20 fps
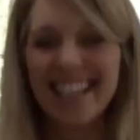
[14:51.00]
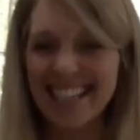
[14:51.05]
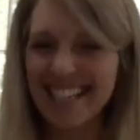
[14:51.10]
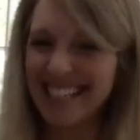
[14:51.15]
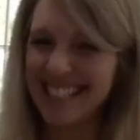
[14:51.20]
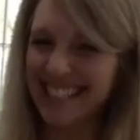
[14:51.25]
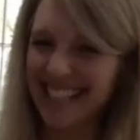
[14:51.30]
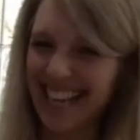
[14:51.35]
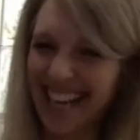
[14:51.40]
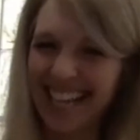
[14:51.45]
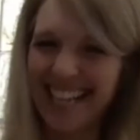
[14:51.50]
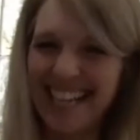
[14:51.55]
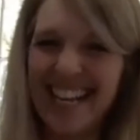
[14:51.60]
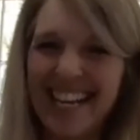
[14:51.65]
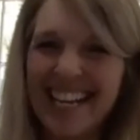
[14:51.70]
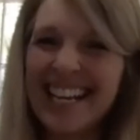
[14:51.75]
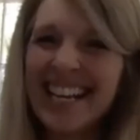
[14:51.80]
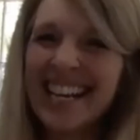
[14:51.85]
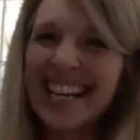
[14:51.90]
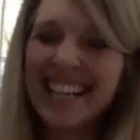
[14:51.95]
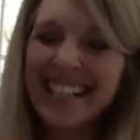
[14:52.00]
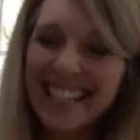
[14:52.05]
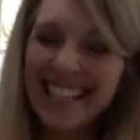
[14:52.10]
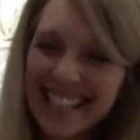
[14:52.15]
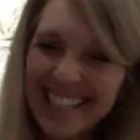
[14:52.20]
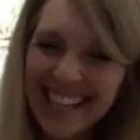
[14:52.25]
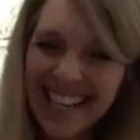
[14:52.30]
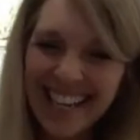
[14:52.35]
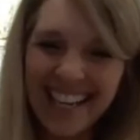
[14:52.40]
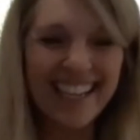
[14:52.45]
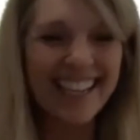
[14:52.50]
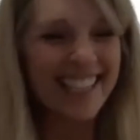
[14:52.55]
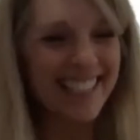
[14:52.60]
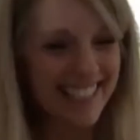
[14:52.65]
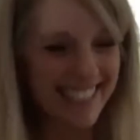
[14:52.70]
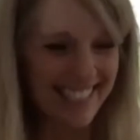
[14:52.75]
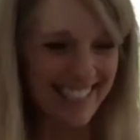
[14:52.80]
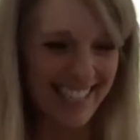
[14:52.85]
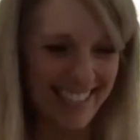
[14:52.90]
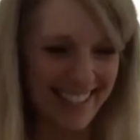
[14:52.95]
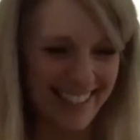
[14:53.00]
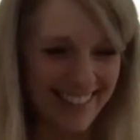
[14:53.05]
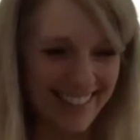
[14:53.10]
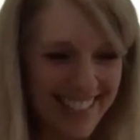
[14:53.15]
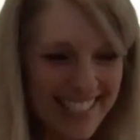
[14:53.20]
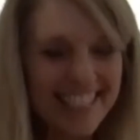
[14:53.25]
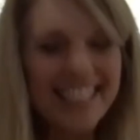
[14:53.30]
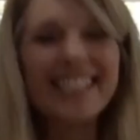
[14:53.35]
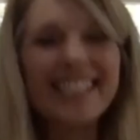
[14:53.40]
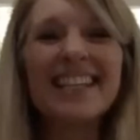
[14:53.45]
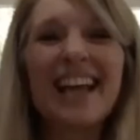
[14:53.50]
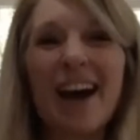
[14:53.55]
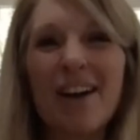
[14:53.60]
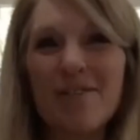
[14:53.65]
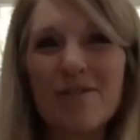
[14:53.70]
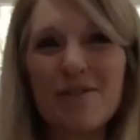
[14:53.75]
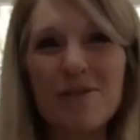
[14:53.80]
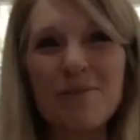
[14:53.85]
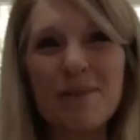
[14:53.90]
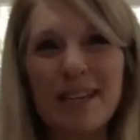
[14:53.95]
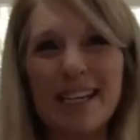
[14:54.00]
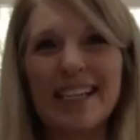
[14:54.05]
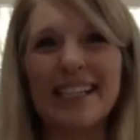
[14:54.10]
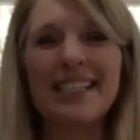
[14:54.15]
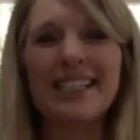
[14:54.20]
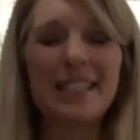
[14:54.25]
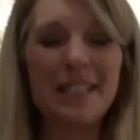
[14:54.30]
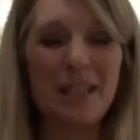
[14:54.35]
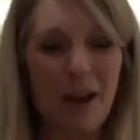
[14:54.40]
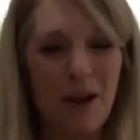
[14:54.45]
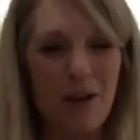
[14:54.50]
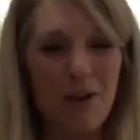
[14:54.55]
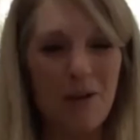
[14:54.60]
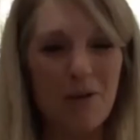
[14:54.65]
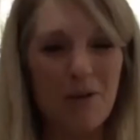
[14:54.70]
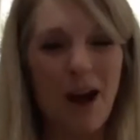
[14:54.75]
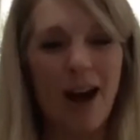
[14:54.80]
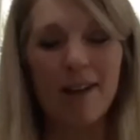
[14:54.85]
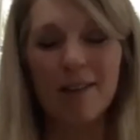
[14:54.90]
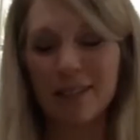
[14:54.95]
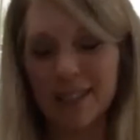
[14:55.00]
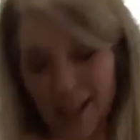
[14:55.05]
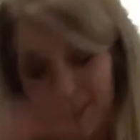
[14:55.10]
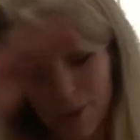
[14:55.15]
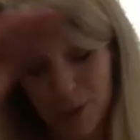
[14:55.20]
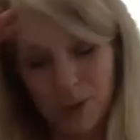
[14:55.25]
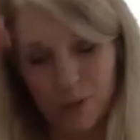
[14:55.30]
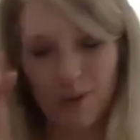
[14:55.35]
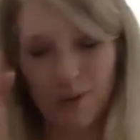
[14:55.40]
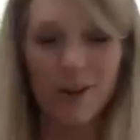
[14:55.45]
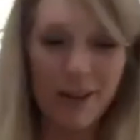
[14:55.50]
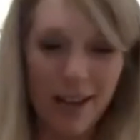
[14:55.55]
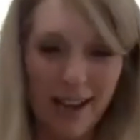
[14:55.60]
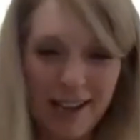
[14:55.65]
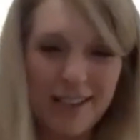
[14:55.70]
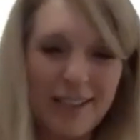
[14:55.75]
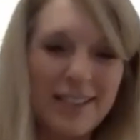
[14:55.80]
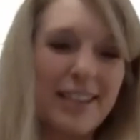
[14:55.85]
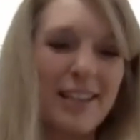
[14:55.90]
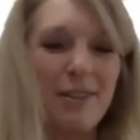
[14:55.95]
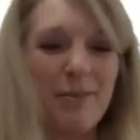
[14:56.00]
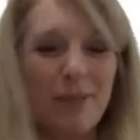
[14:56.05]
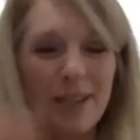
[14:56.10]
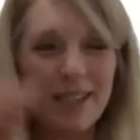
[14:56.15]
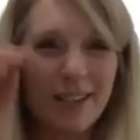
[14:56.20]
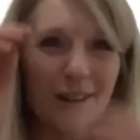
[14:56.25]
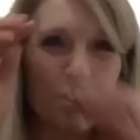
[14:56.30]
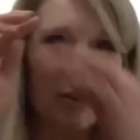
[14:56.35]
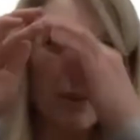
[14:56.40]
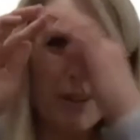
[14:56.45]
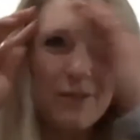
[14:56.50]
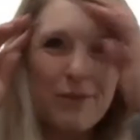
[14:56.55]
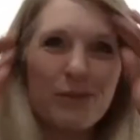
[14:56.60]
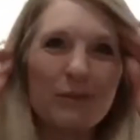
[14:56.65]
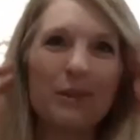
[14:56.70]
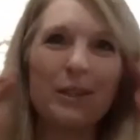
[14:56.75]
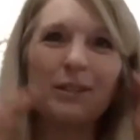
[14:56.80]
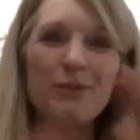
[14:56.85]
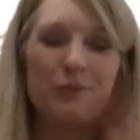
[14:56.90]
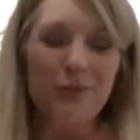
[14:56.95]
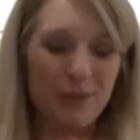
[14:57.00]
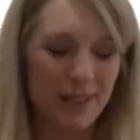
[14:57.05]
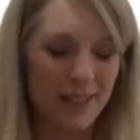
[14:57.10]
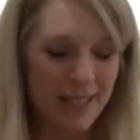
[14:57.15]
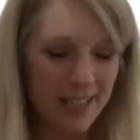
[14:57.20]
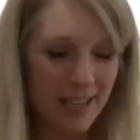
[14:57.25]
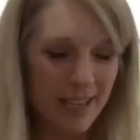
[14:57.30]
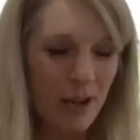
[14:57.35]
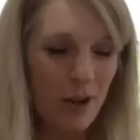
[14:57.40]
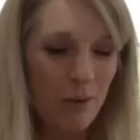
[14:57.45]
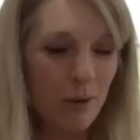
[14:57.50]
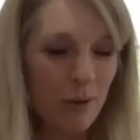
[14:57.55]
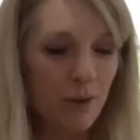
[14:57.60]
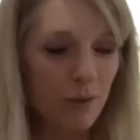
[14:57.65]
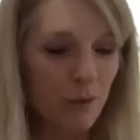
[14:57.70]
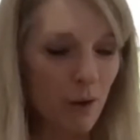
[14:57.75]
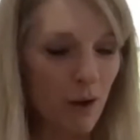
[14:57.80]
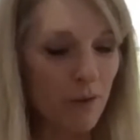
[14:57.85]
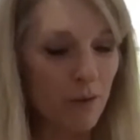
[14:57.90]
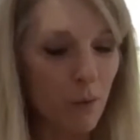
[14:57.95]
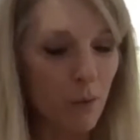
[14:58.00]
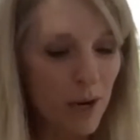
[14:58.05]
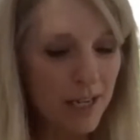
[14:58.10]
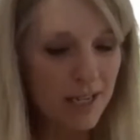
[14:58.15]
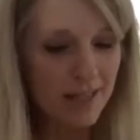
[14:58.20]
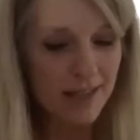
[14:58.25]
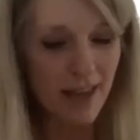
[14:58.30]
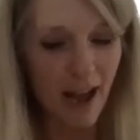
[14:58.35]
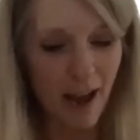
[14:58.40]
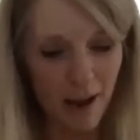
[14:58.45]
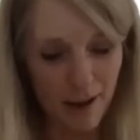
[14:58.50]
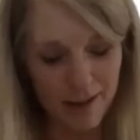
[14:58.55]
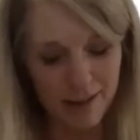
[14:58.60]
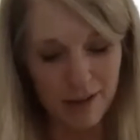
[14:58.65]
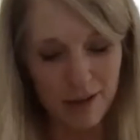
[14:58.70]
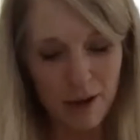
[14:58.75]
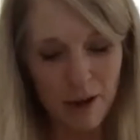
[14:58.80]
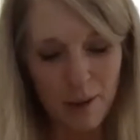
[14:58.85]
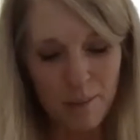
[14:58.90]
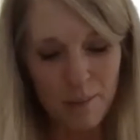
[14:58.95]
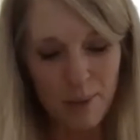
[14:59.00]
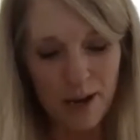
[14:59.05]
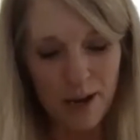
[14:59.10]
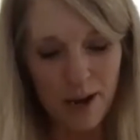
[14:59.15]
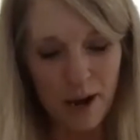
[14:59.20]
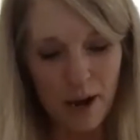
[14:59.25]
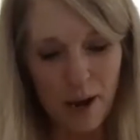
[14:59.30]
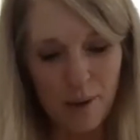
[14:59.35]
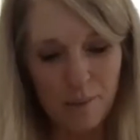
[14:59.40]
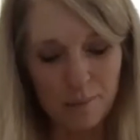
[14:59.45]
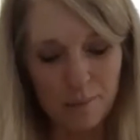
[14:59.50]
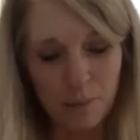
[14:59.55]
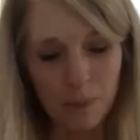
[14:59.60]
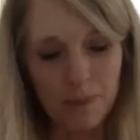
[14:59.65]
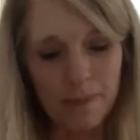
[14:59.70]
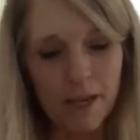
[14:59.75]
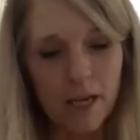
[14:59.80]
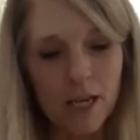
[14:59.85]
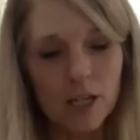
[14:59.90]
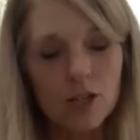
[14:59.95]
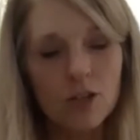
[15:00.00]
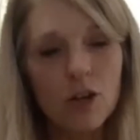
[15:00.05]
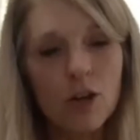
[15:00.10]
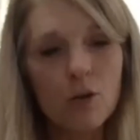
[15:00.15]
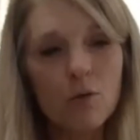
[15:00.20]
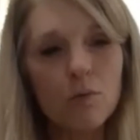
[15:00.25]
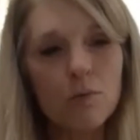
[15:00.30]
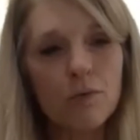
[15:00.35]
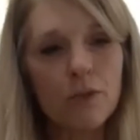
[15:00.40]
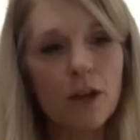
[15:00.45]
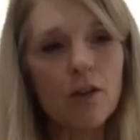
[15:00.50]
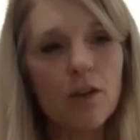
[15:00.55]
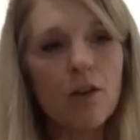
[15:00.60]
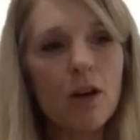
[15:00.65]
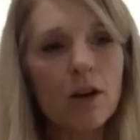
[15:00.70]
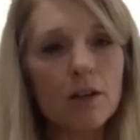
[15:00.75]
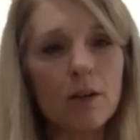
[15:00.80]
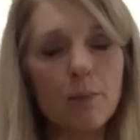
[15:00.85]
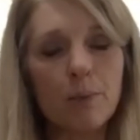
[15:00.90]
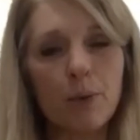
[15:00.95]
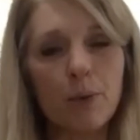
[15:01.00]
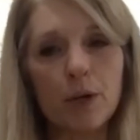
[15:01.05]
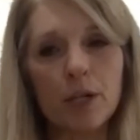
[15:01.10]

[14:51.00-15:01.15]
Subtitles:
said, nah, this is not for me. So I was like, okay, good. We know we've avoided that. But they're on a pretty